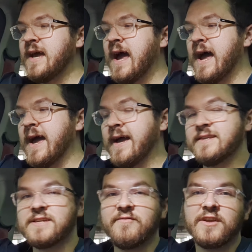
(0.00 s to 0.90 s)

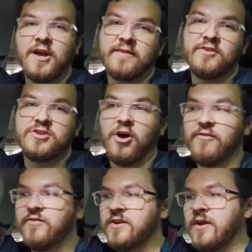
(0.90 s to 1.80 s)
and something like the
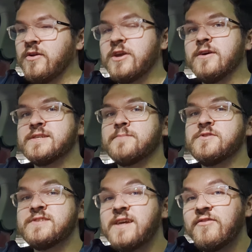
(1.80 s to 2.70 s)
Dolphin only goes up
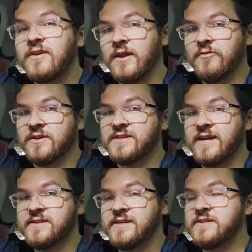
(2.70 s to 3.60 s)
to 7 kilowatts AC.